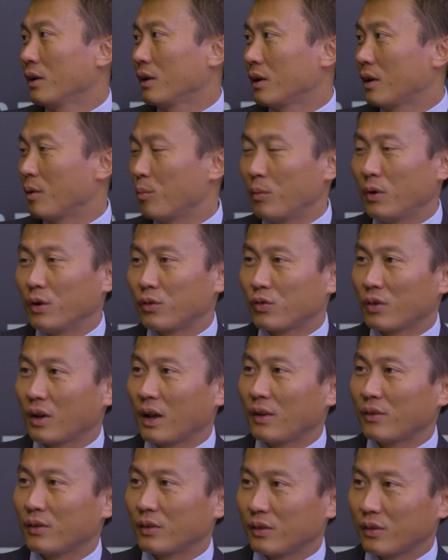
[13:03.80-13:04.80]

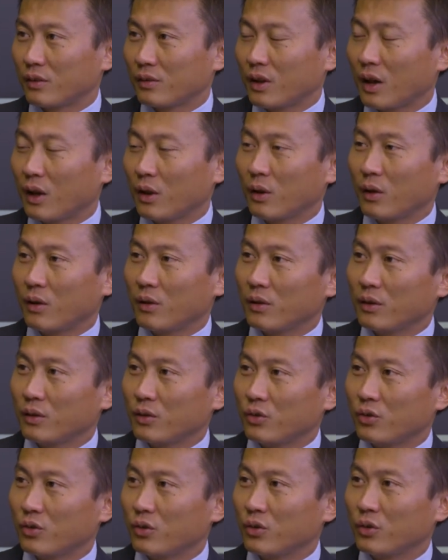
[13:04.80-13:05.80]
commercializing this
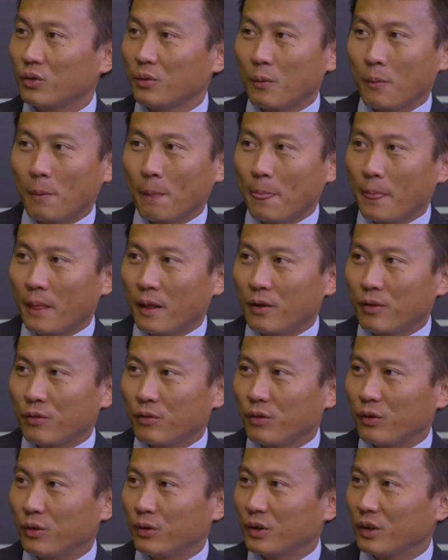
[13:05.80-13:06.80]
technology
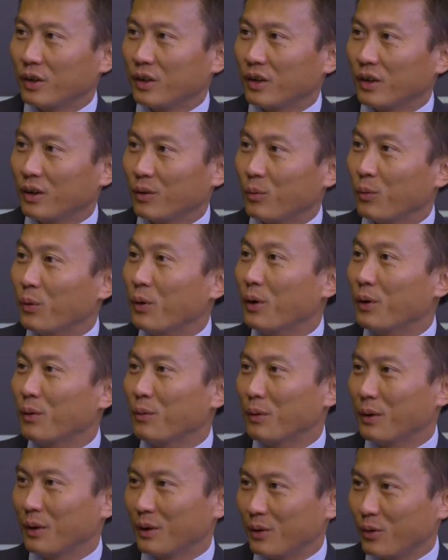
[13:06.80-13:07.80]
for the
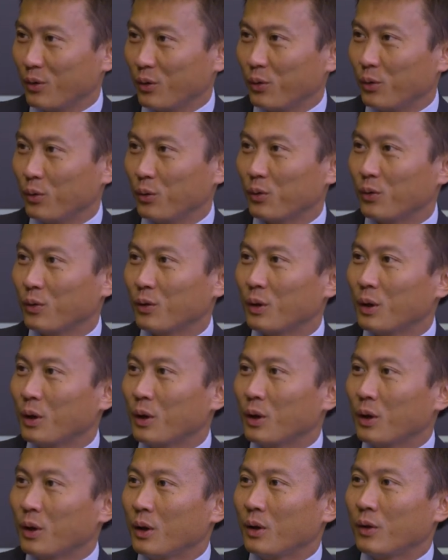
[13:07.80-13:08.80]
real-world use.
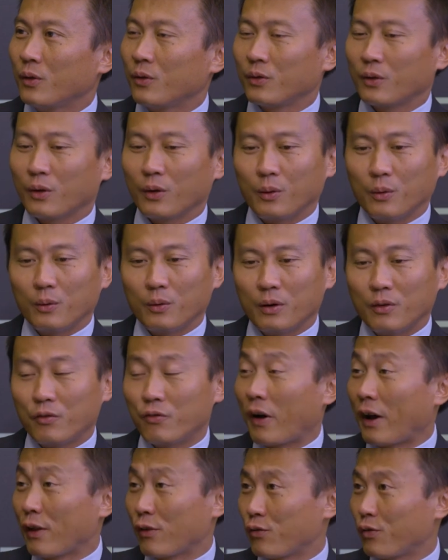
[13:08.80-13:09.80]
So
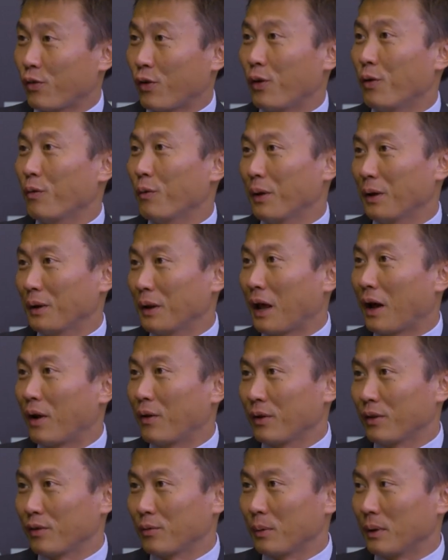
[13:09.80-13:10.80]
fast forward,
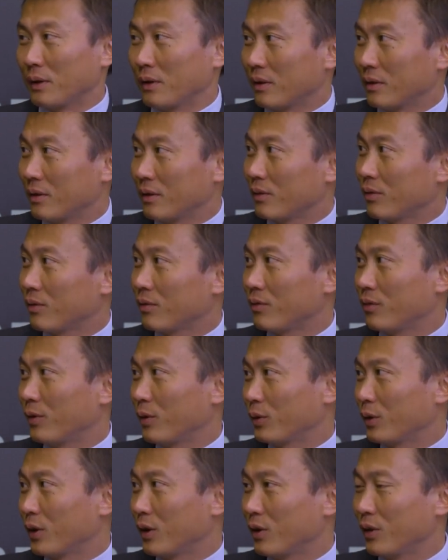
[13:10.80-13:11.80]
now it's been
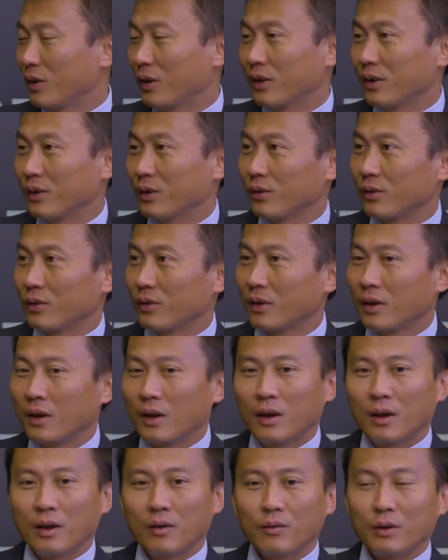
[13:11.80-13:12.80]
14 years.
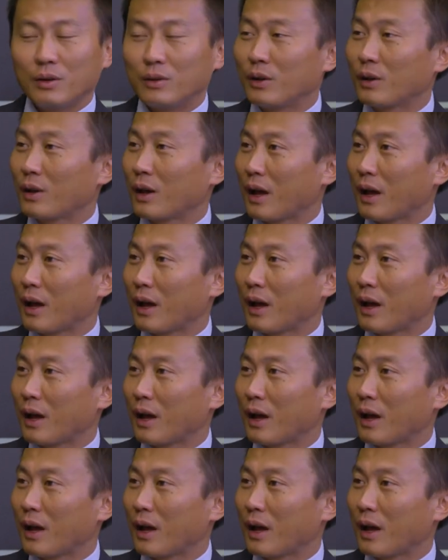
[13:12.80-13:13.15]
We did